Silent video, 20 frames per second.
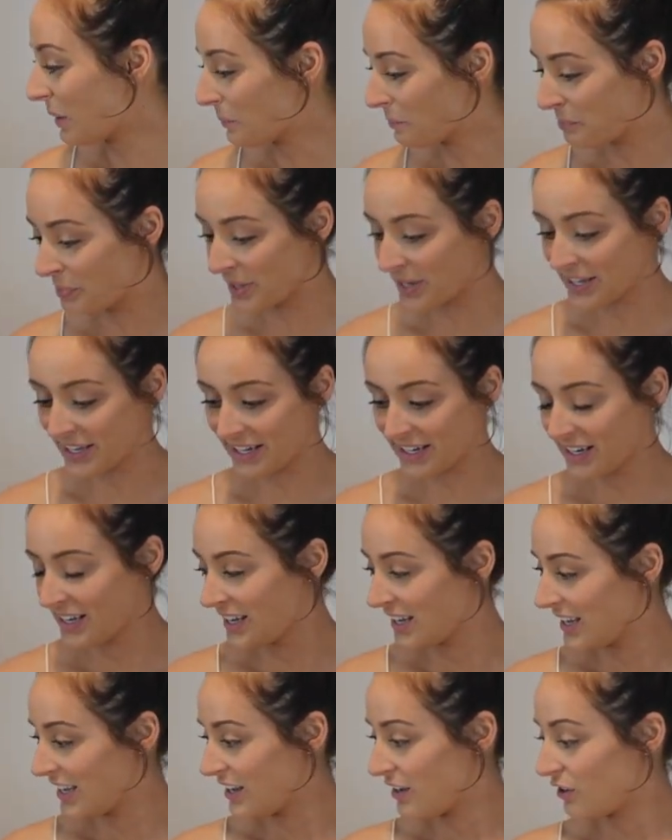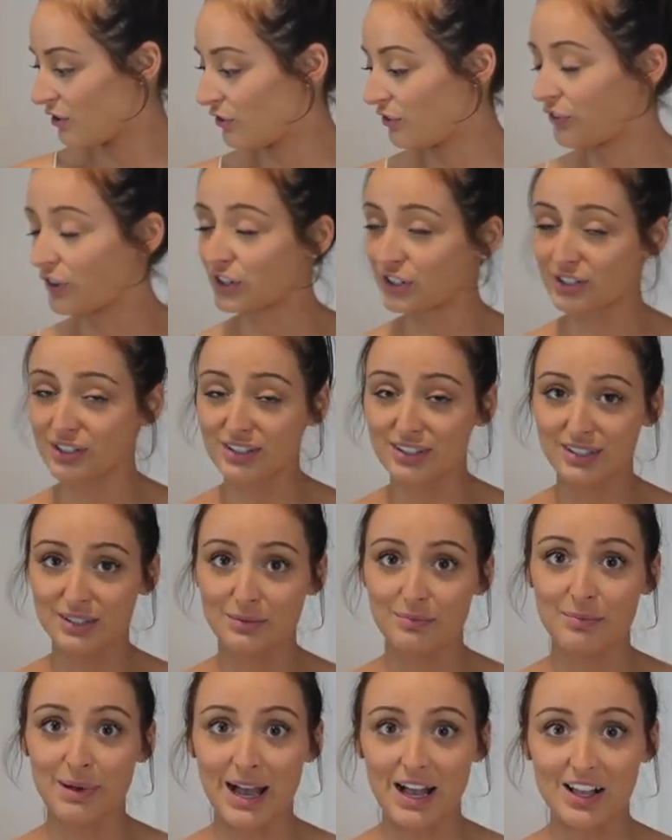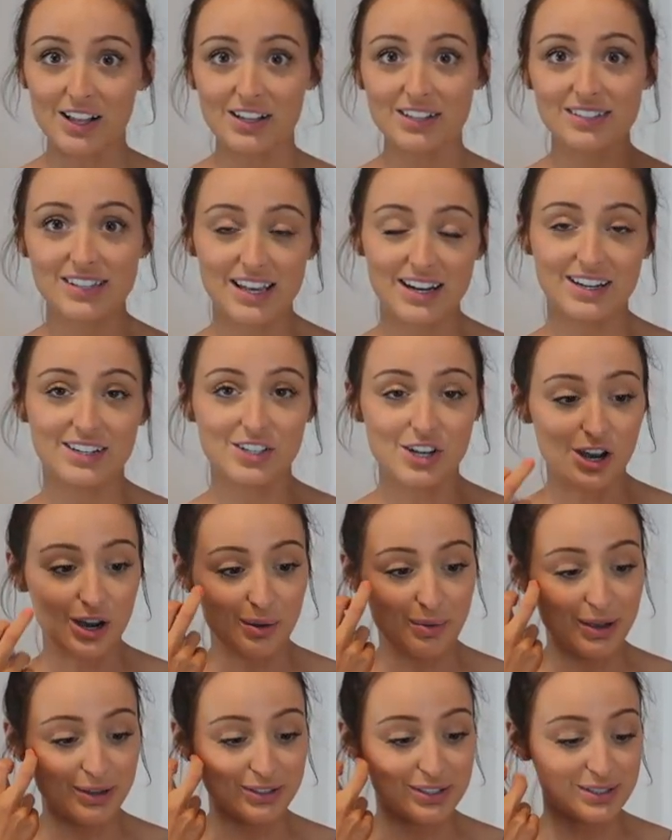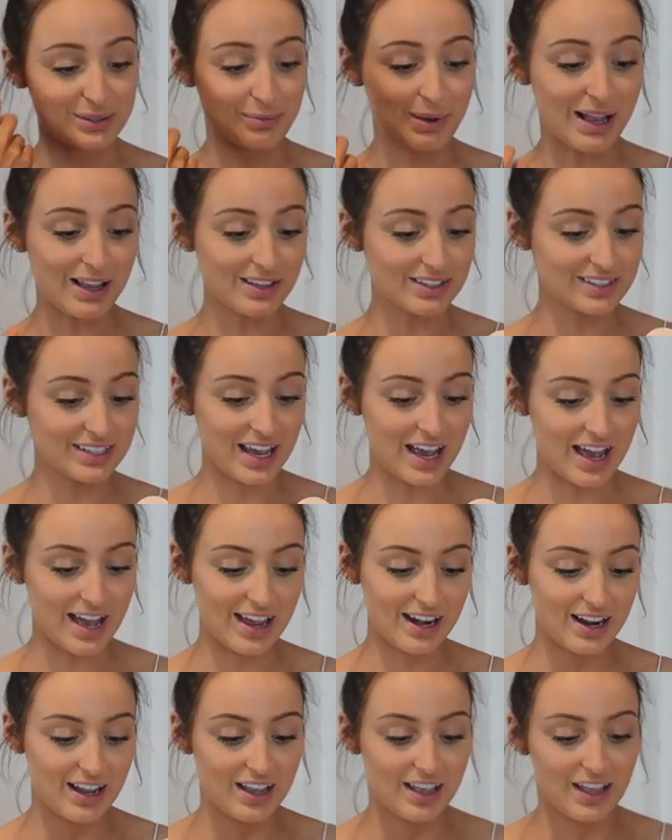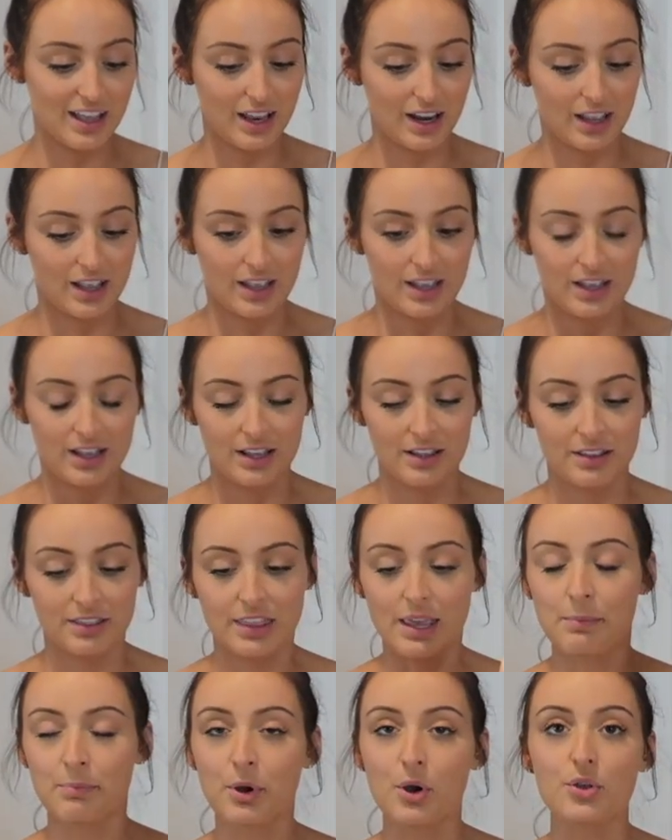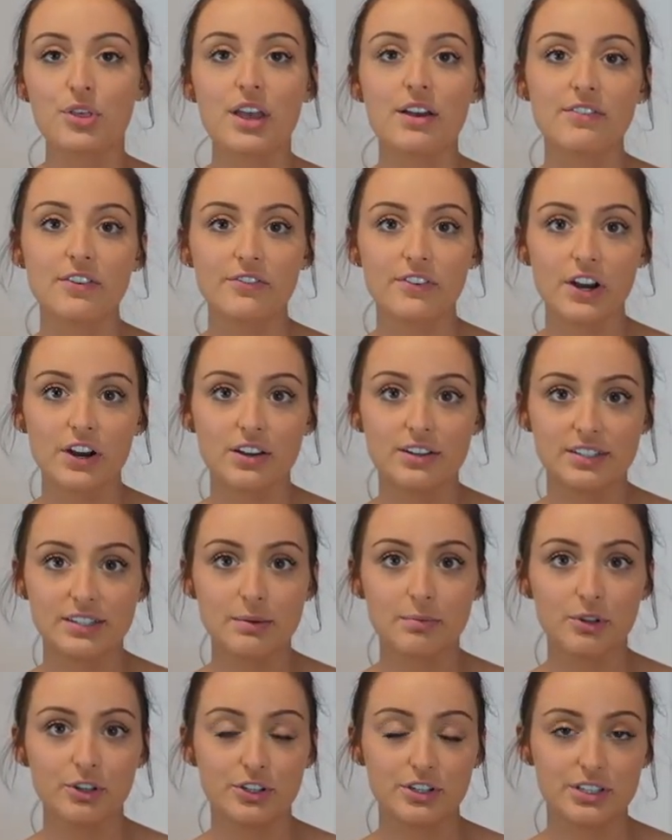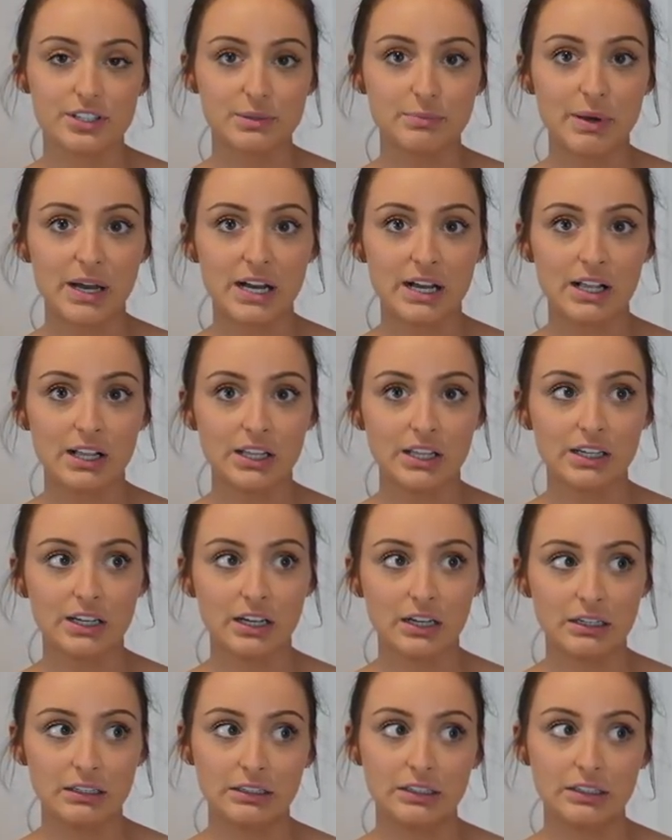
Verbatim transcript: But for smells, I didn't talk about smells yet. They both have a very similar smell.